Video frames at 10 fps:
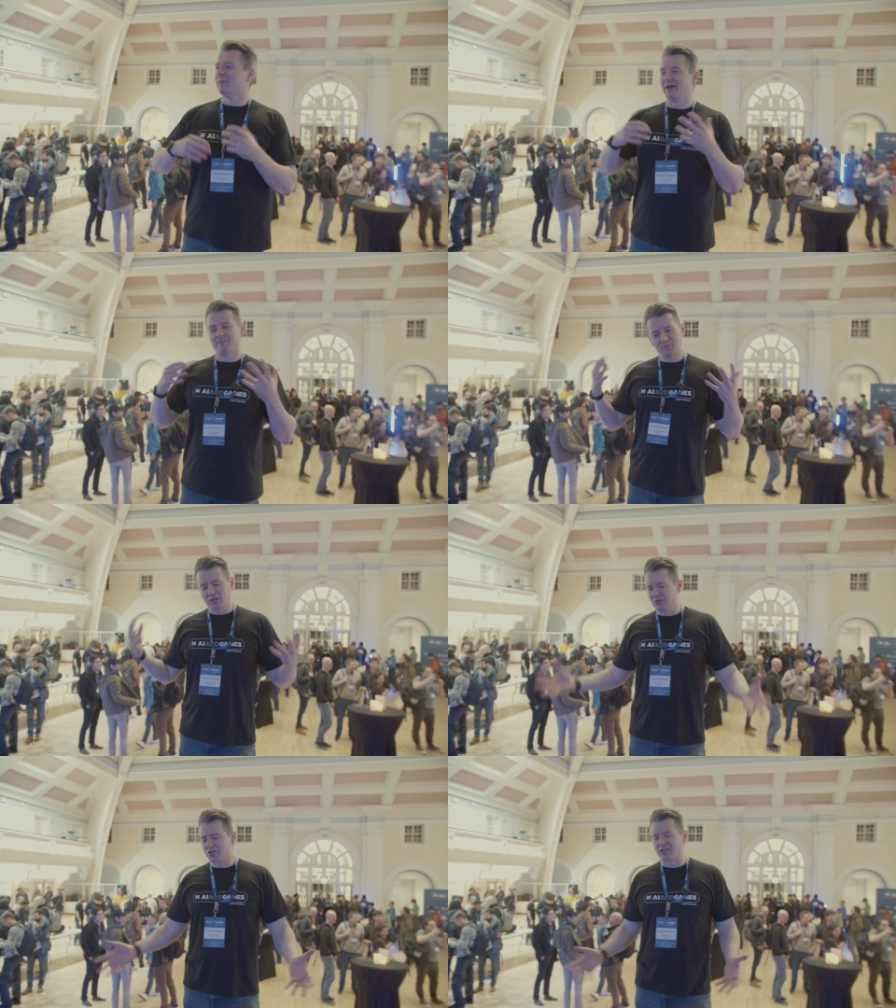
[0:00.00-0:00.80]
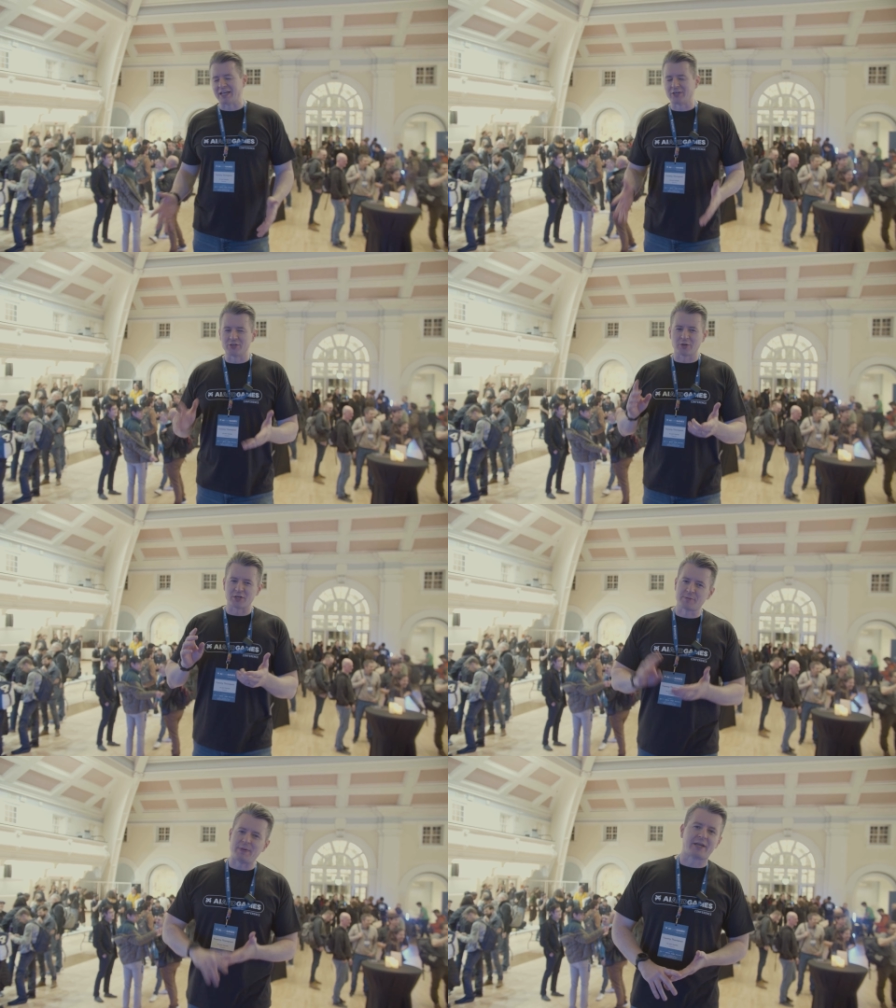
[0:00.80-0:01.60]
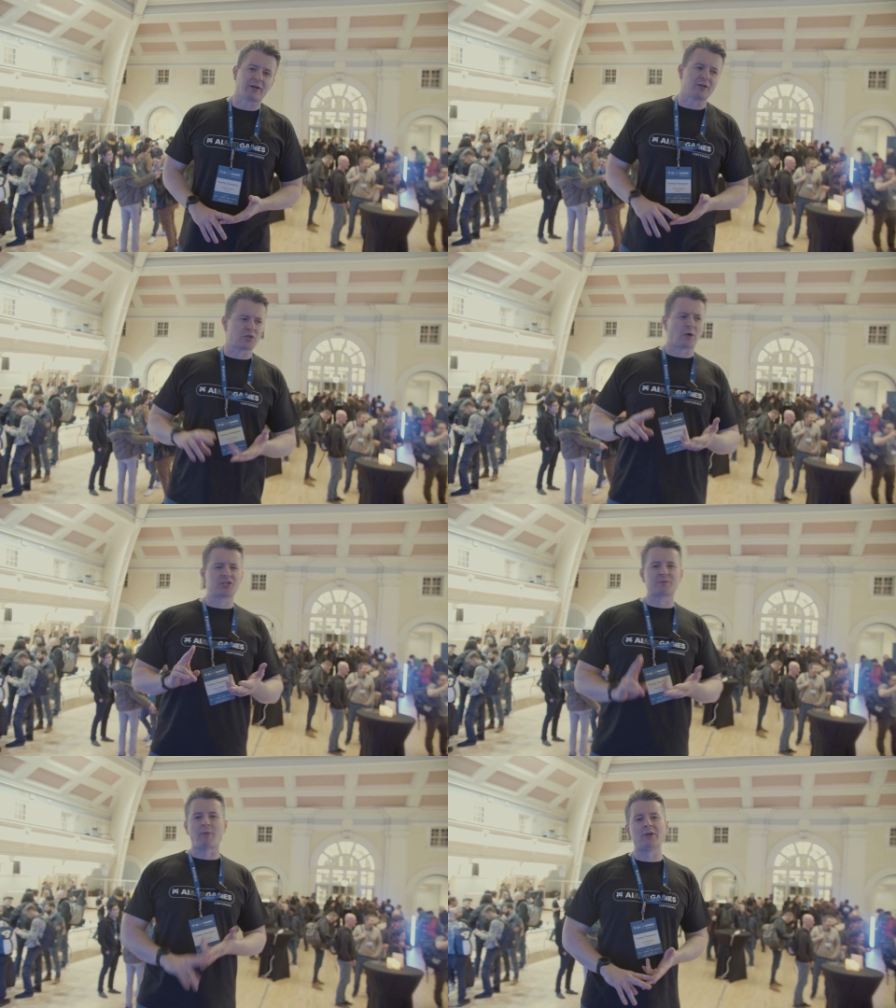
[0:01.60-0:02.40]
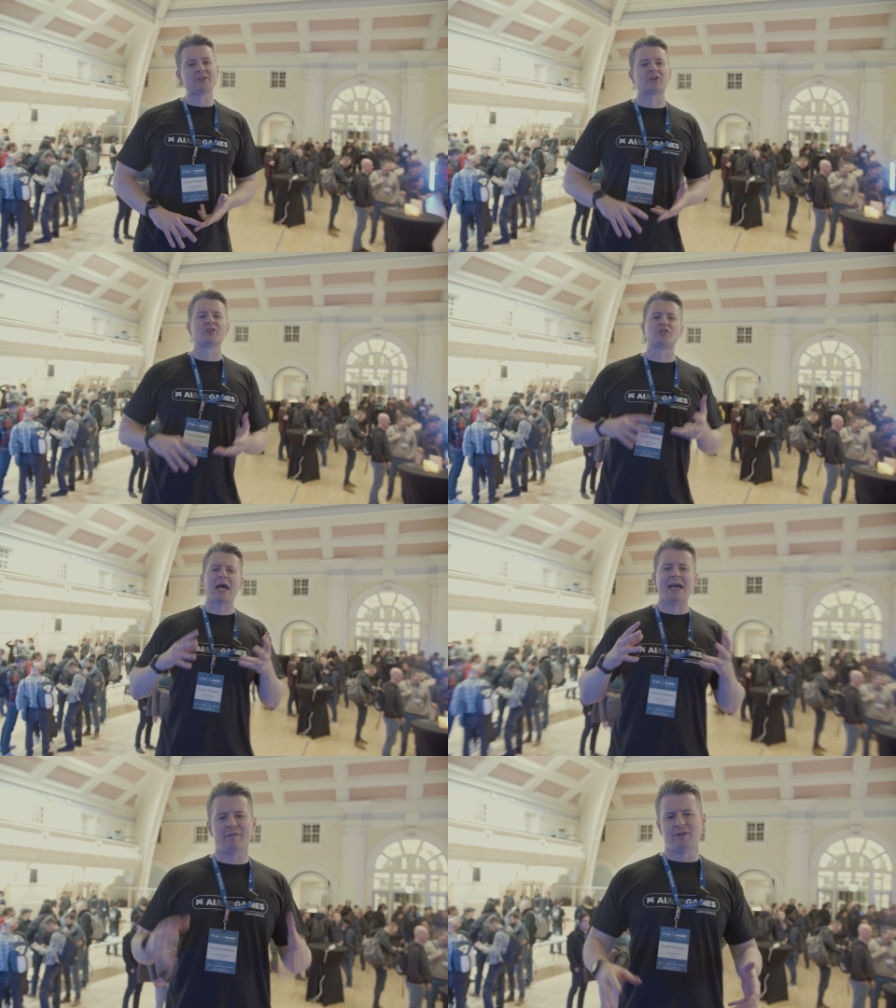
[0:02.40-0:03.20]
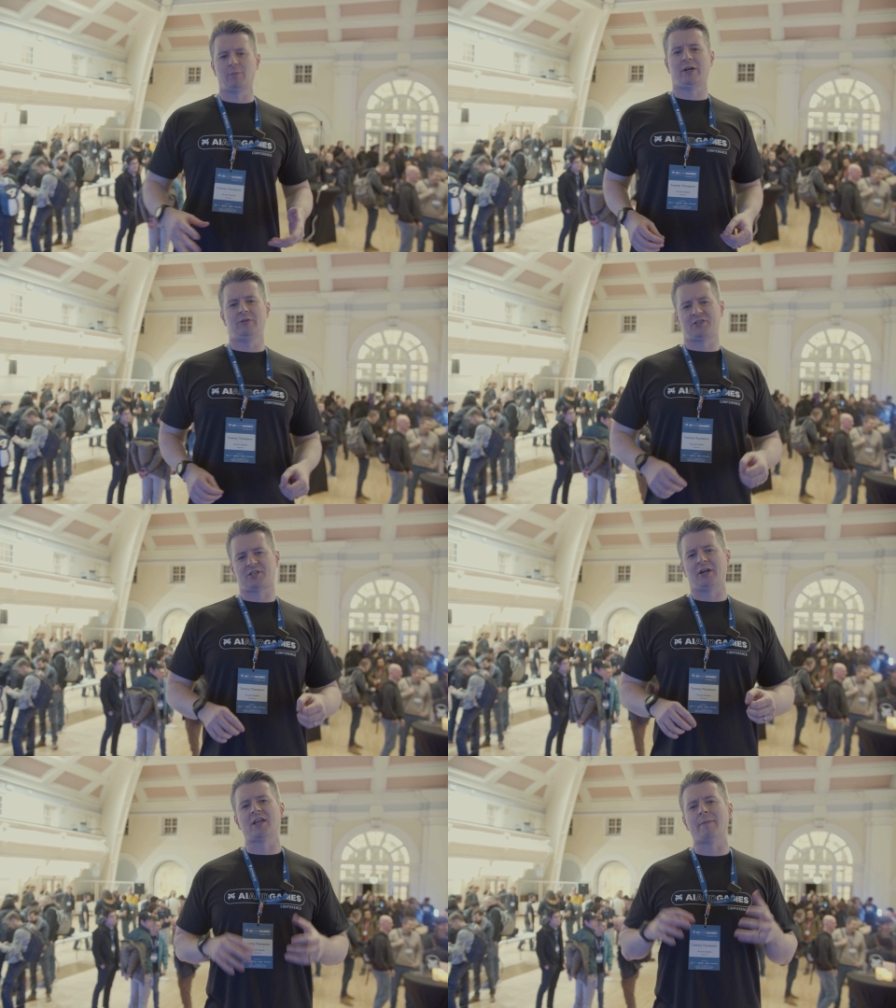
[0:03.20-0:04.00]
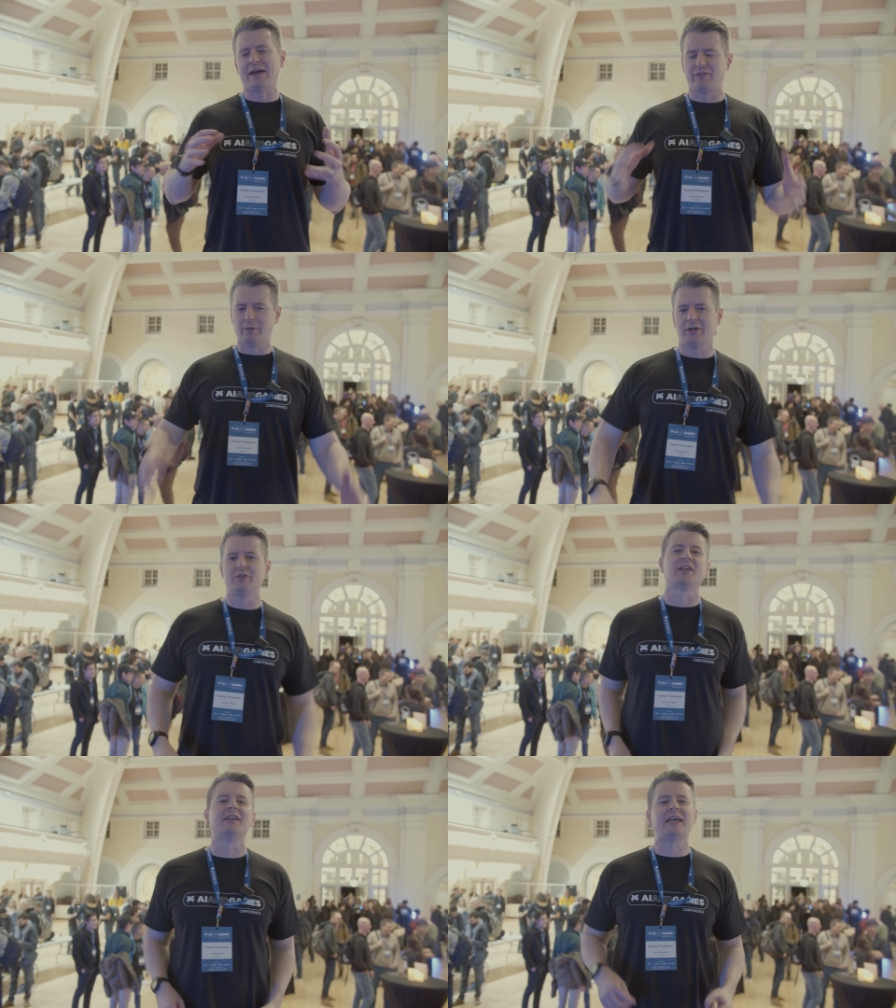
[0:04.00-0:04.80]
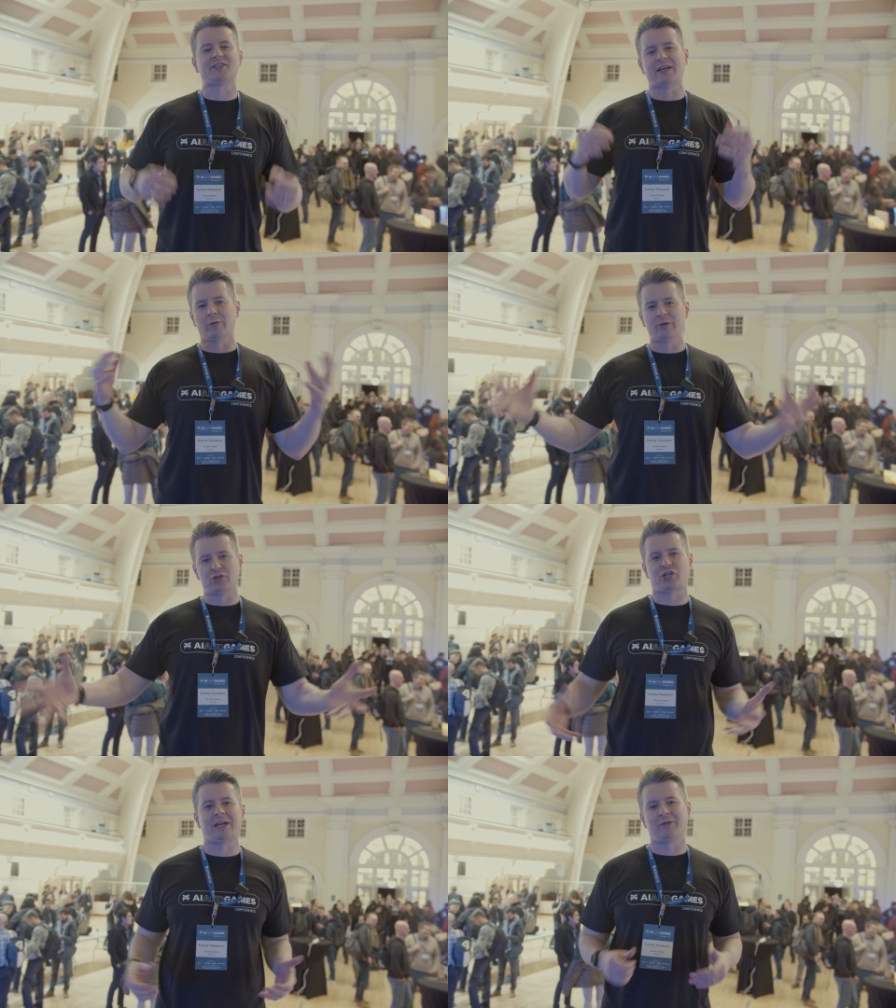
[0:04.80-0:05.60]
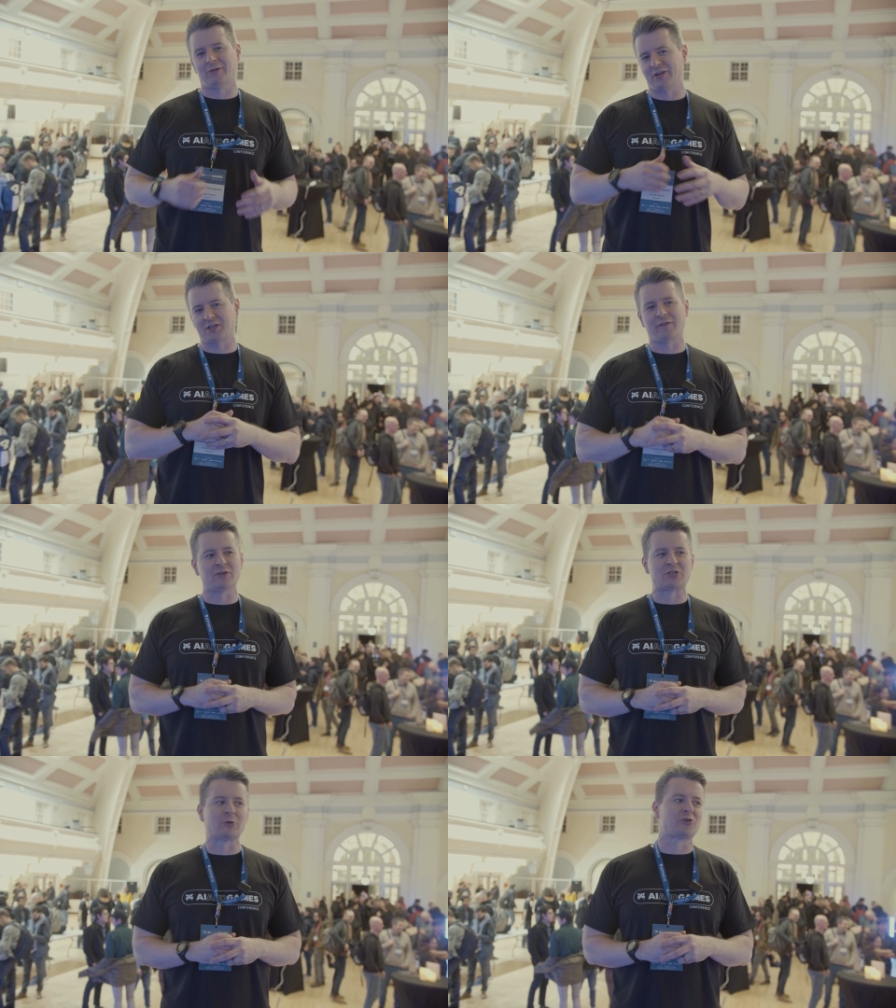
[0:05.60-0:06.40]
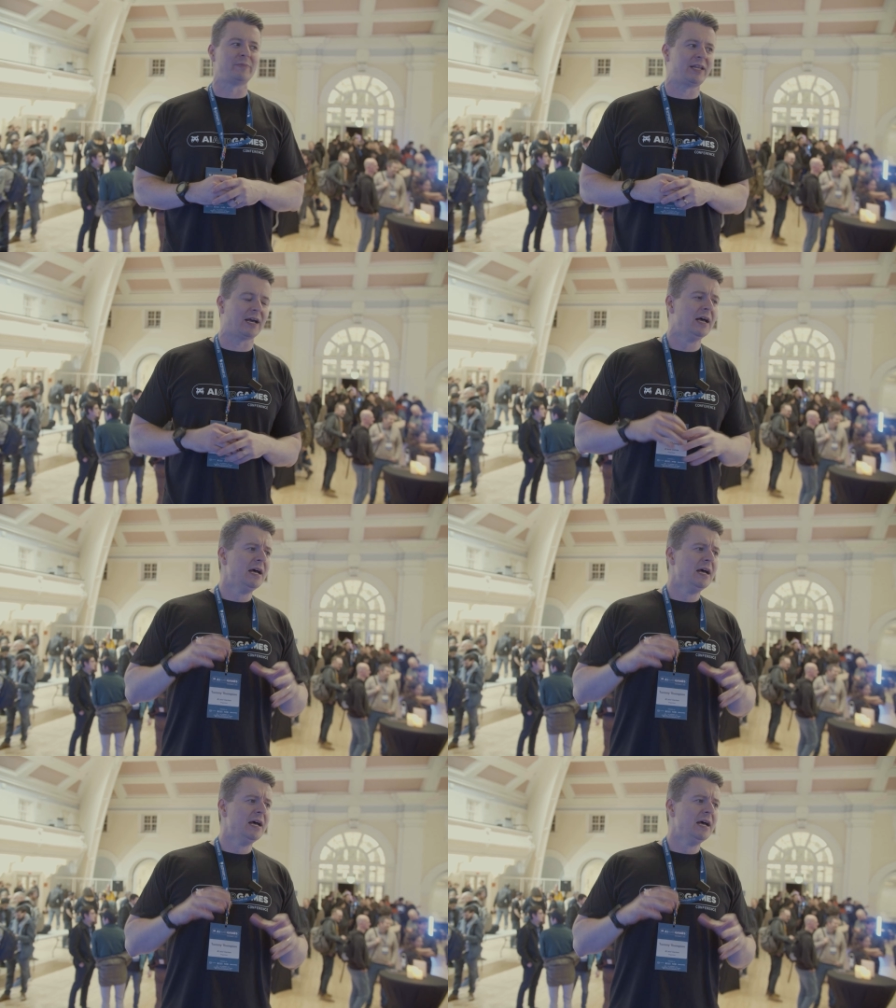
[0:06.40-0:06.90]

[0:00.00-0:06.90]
But a huge thank you to our speakers, to our sponsors, to everyone who's turned up, everyone who's engaged, everyone who's shared all our stuff on social media.